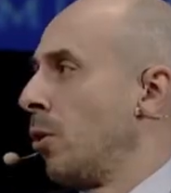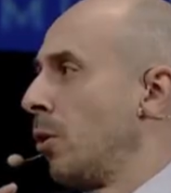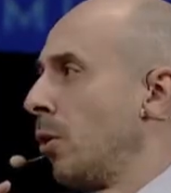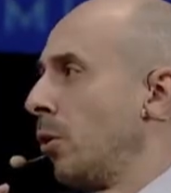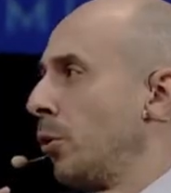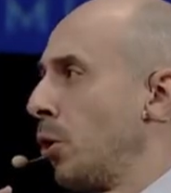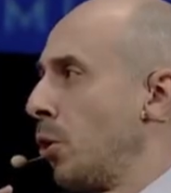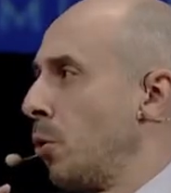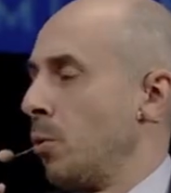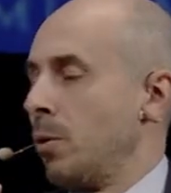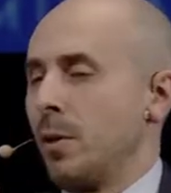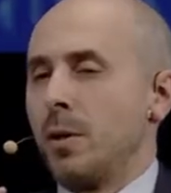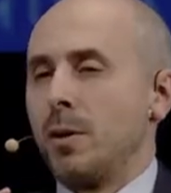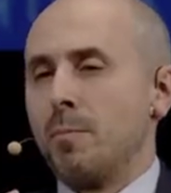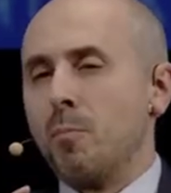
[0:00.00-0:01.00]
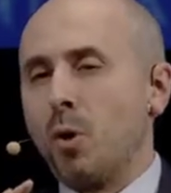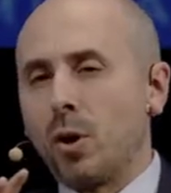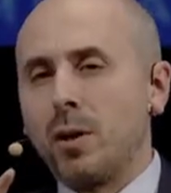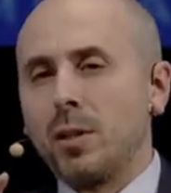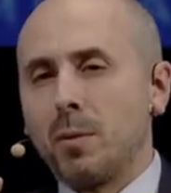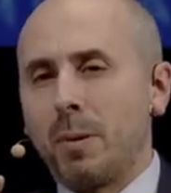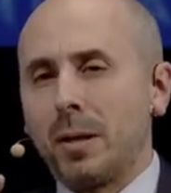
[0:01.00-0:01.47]
although
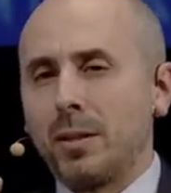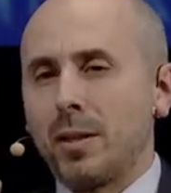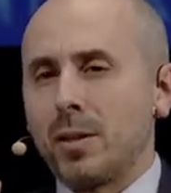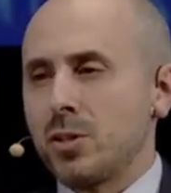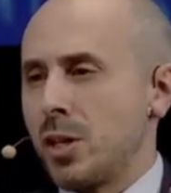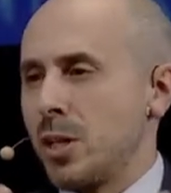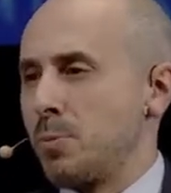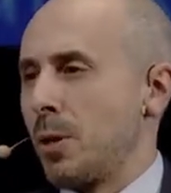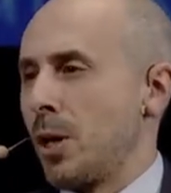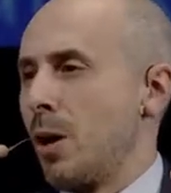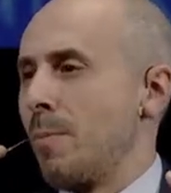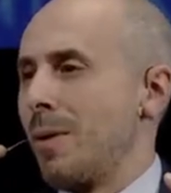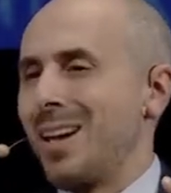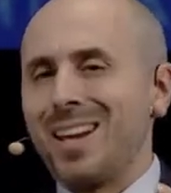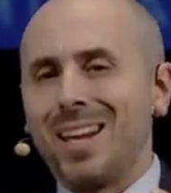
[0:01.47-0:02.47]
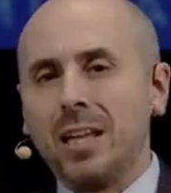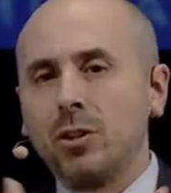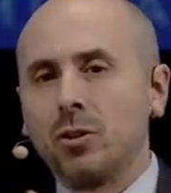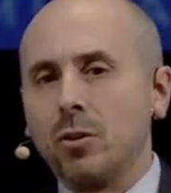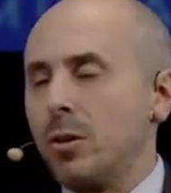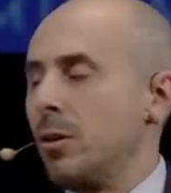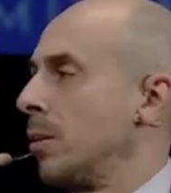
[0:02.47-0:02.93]
modern independence has become
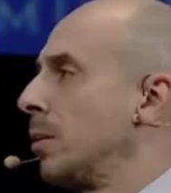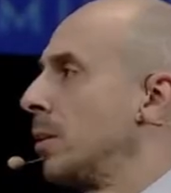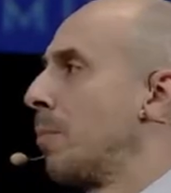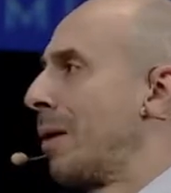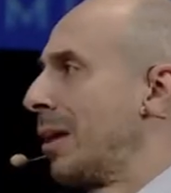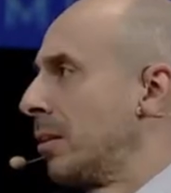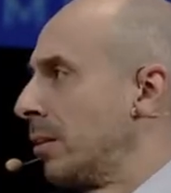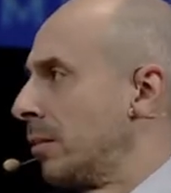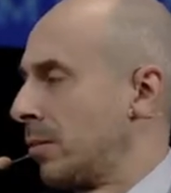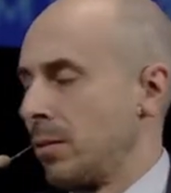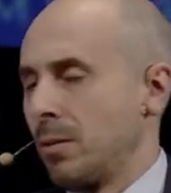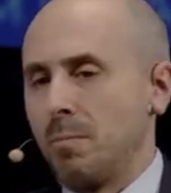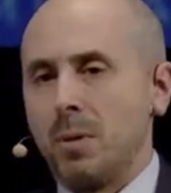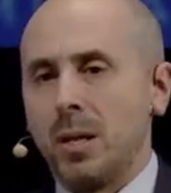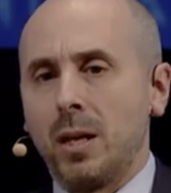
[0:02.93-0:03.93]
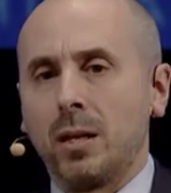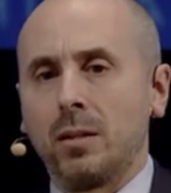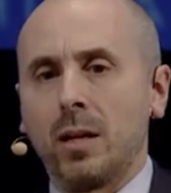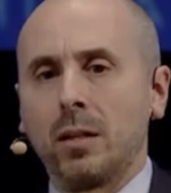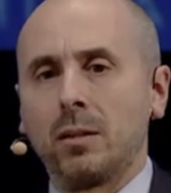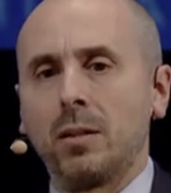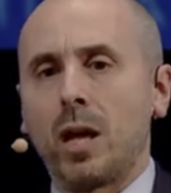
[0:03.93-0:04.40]
interdependent, meaning
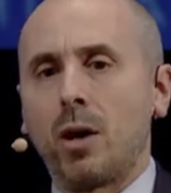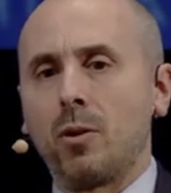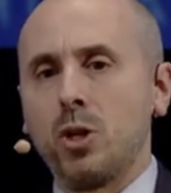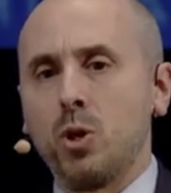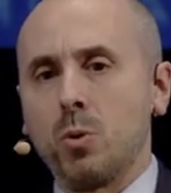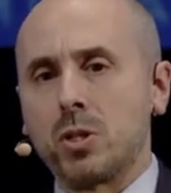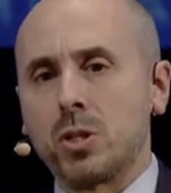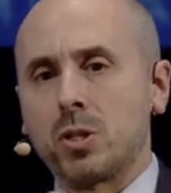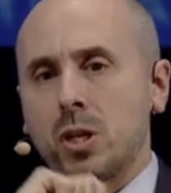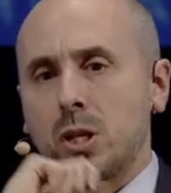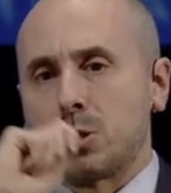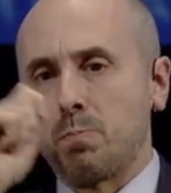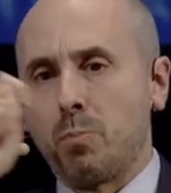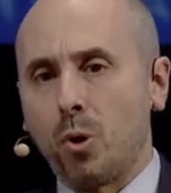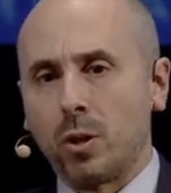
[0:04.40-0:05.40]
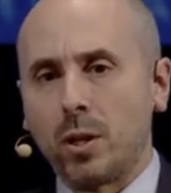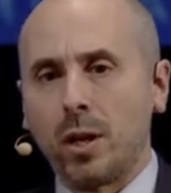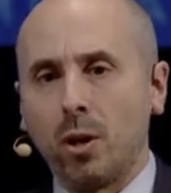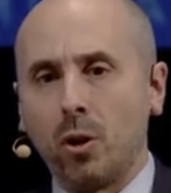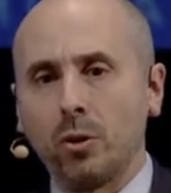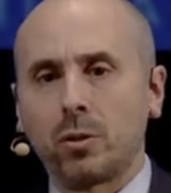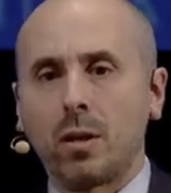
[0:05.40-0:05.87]
that now the U.S. is exporting a
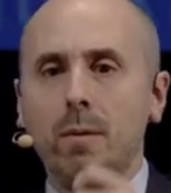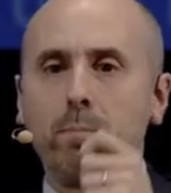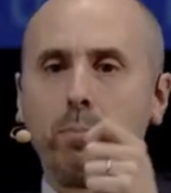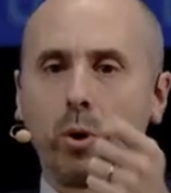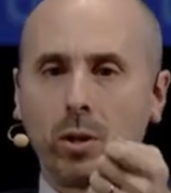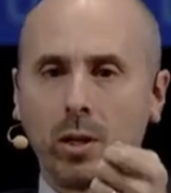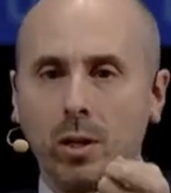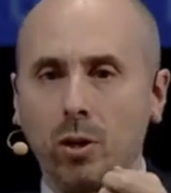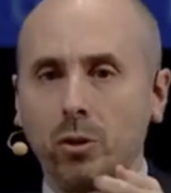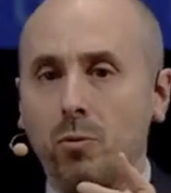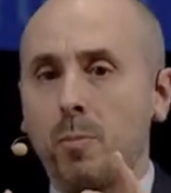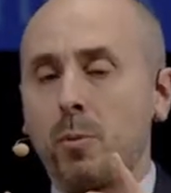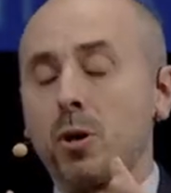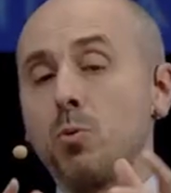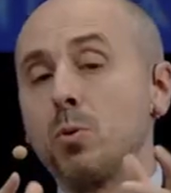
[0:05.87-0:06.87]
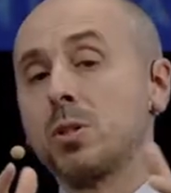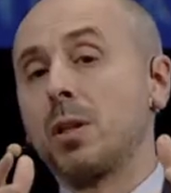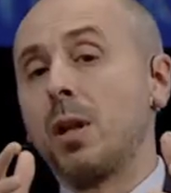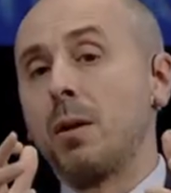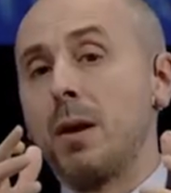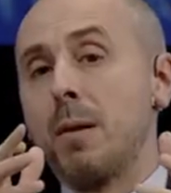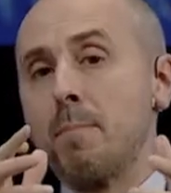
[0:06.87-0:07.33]
lot, importing a lot. Remember, the U.S.
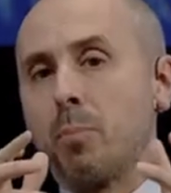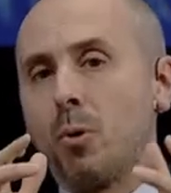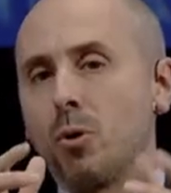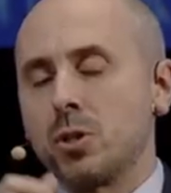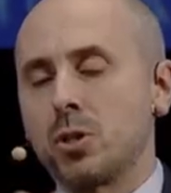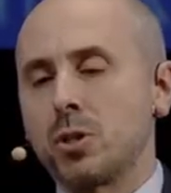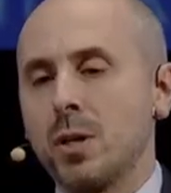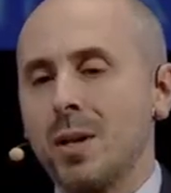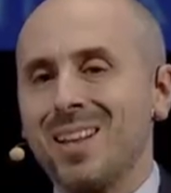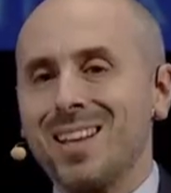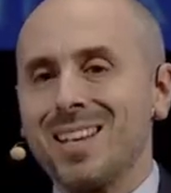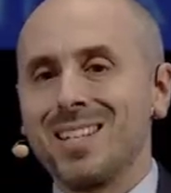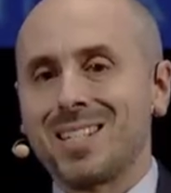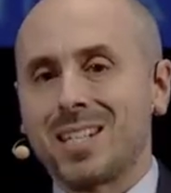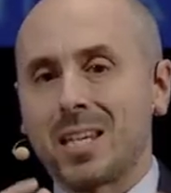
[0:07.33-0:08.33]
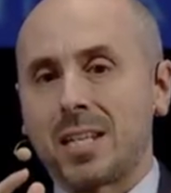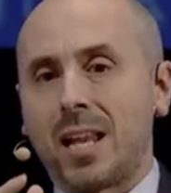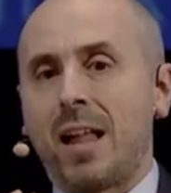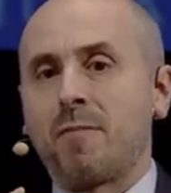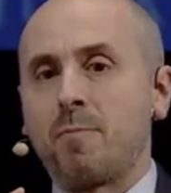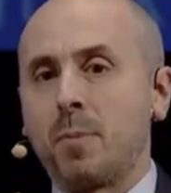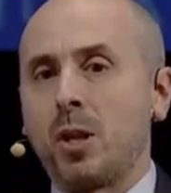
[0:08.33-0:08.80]
still imports
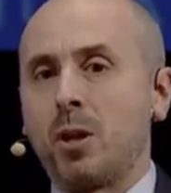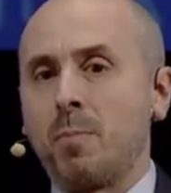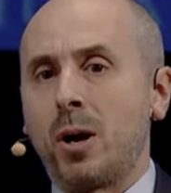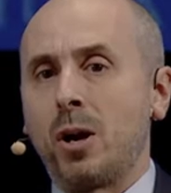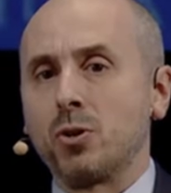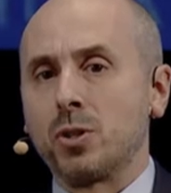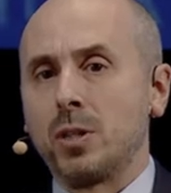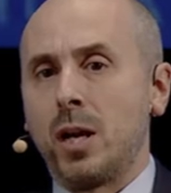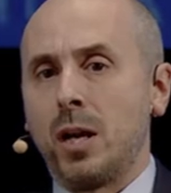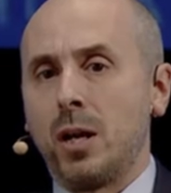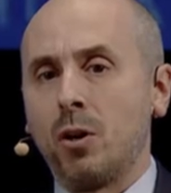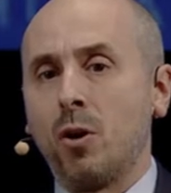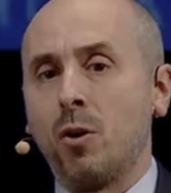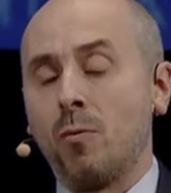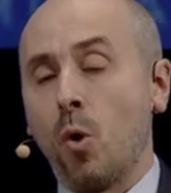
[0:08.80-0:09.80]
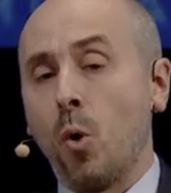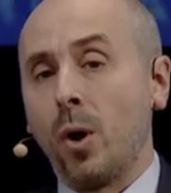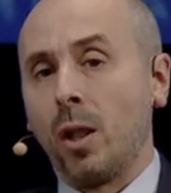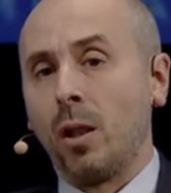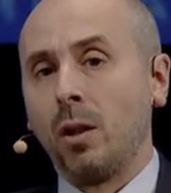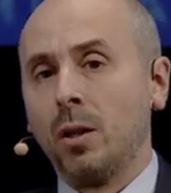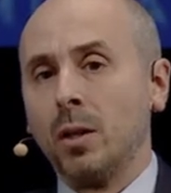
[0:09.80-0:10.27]
6.5 million barrels a day of
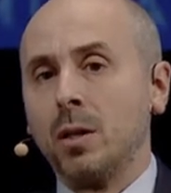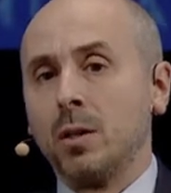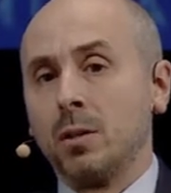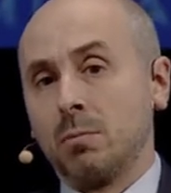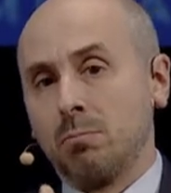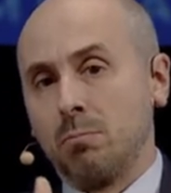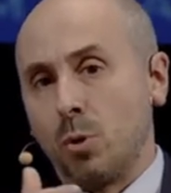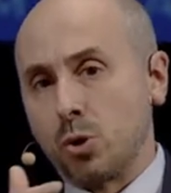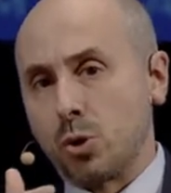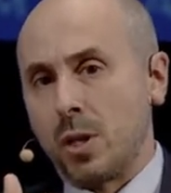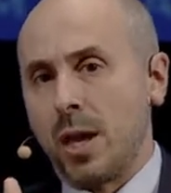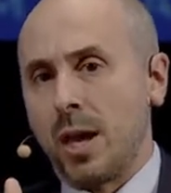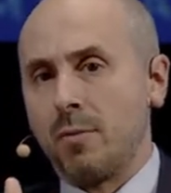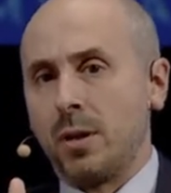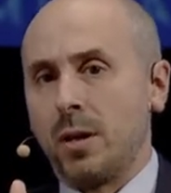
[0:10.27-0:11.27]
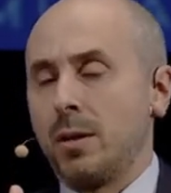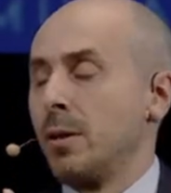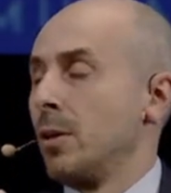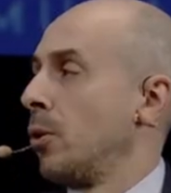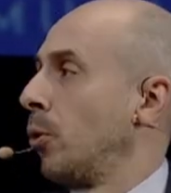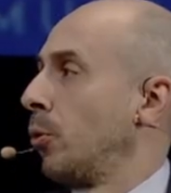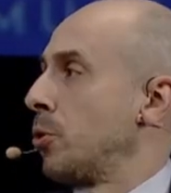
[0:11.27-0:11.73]
oil, mostly heavy,
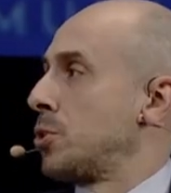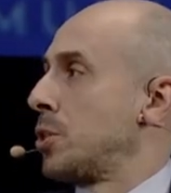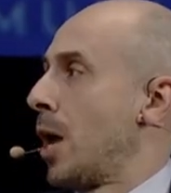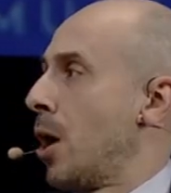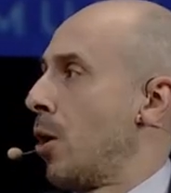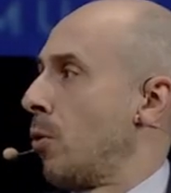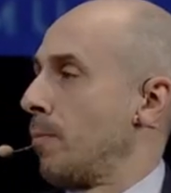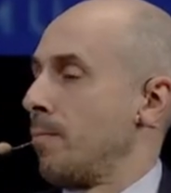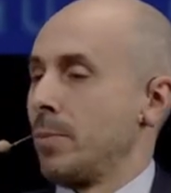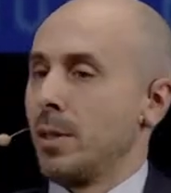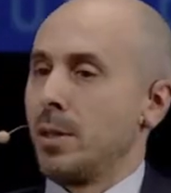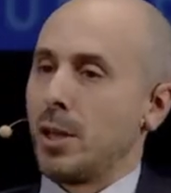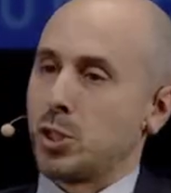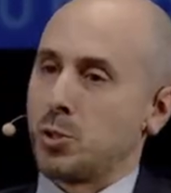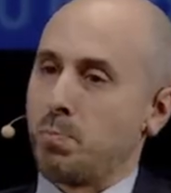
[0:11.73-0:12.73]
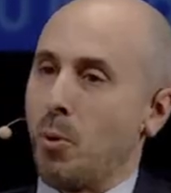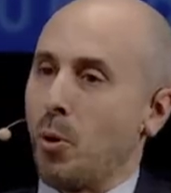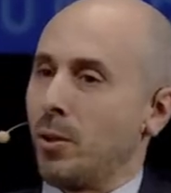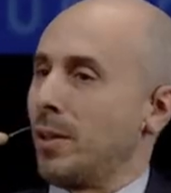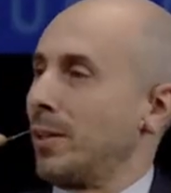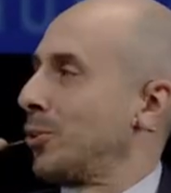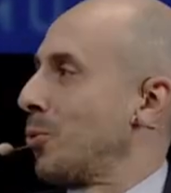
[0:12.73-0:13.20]
although it's now
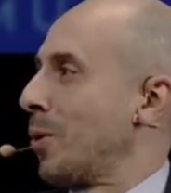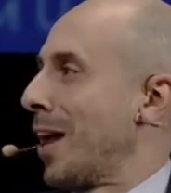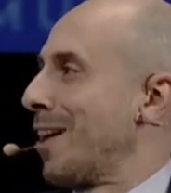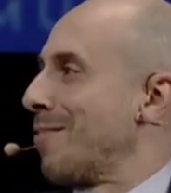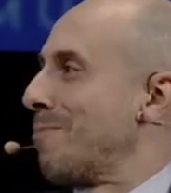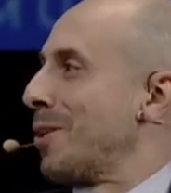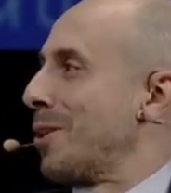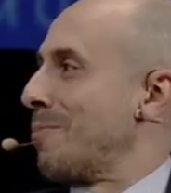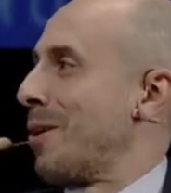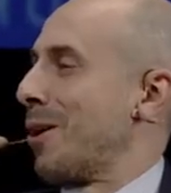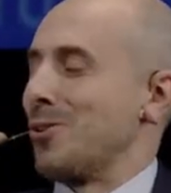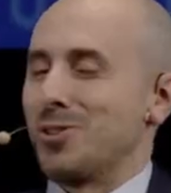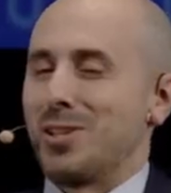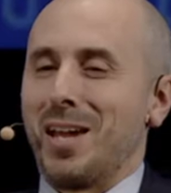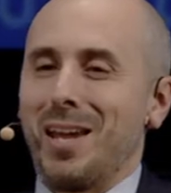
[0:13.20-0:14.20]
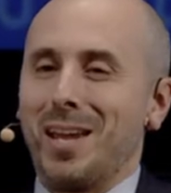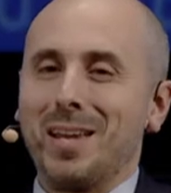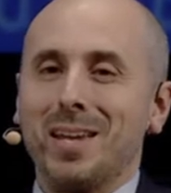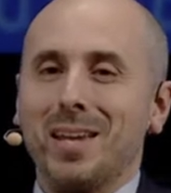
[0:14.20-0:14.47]
exporting 2.5 million barrels a day.